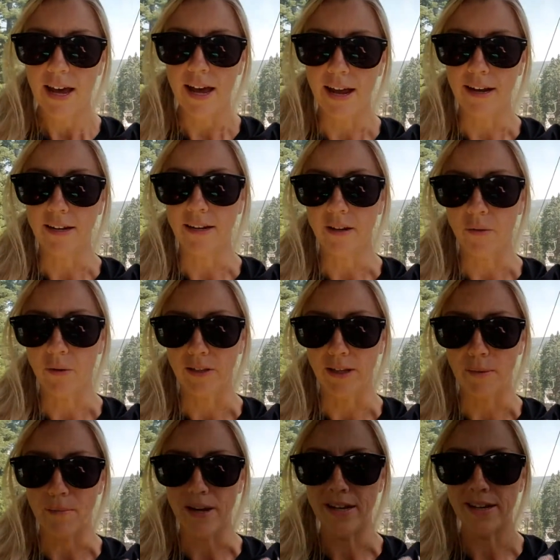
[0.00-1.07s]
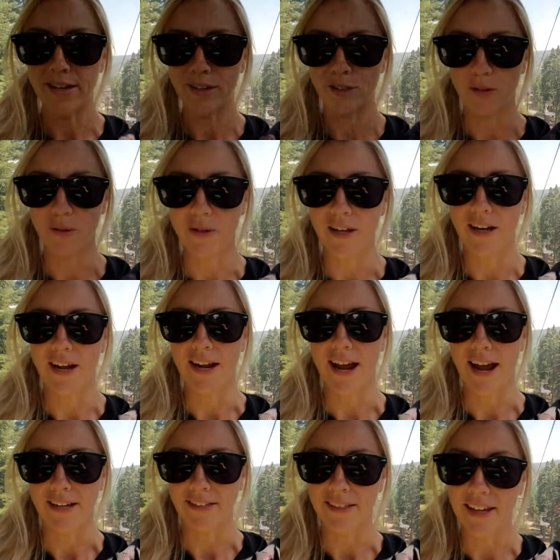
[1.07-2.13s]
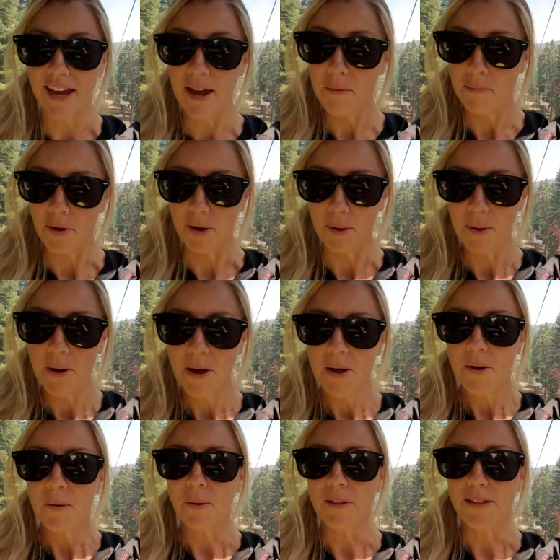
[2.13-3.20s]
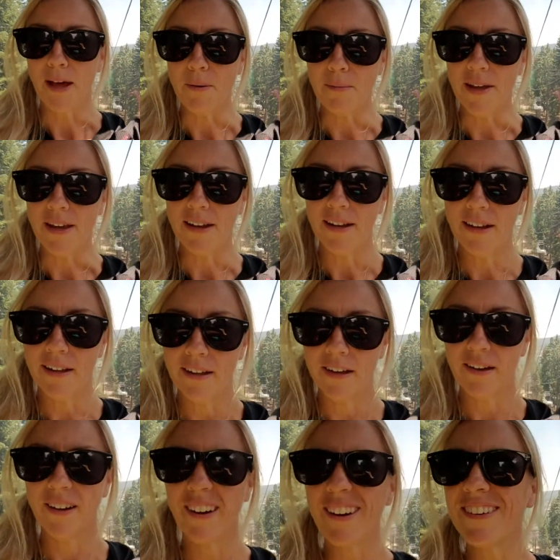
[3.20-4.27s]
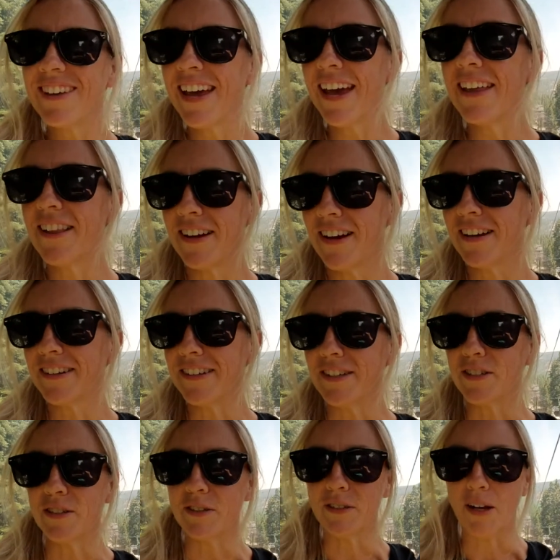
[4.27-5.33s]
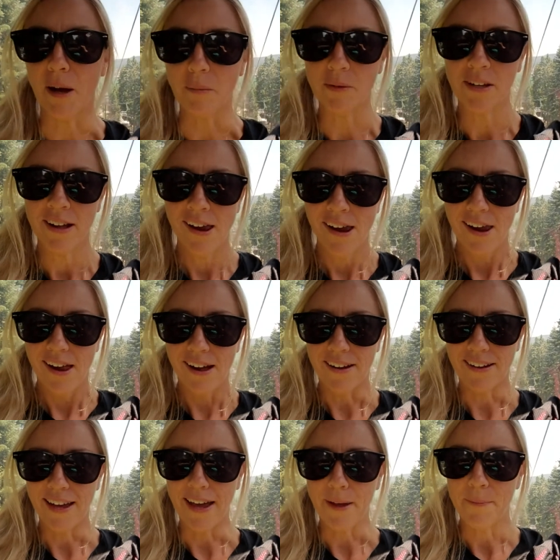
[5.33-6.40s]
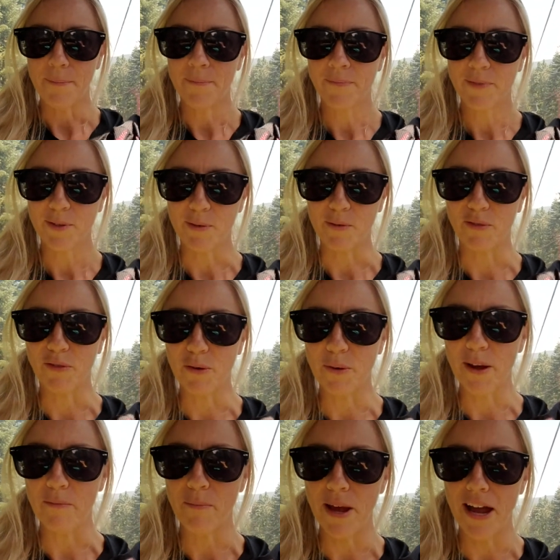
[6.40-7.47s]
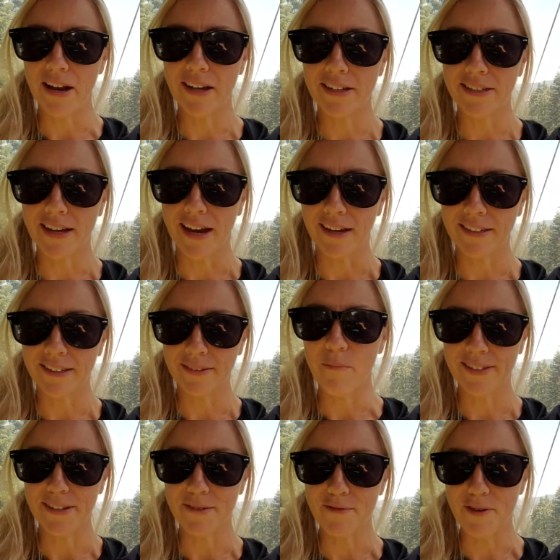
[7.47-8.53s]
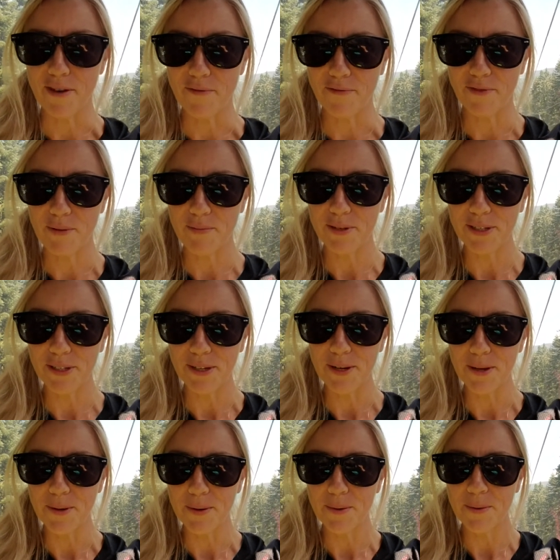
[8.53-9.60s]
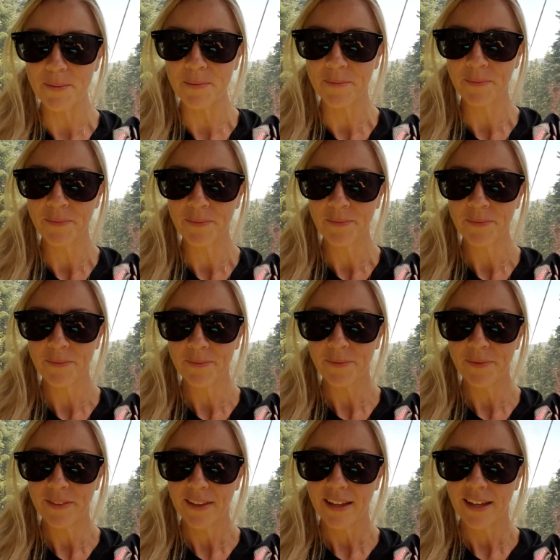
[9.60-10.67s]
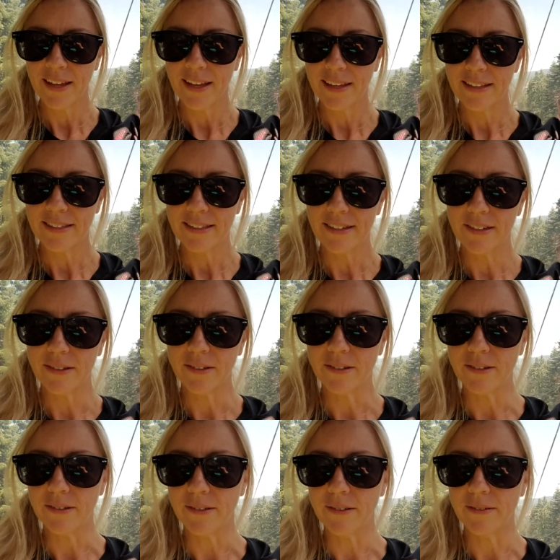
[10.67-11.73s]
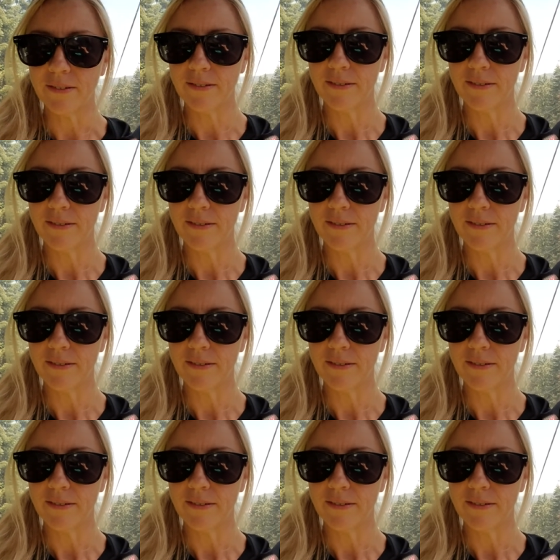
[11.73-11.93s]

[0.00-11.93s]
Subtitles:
And I didn't know what that meant. So then I asked Amber what that meant. Oh, yay, the gondola just stopped. Okay, so before we have panic attacks, let me see if I can flip it to you. So...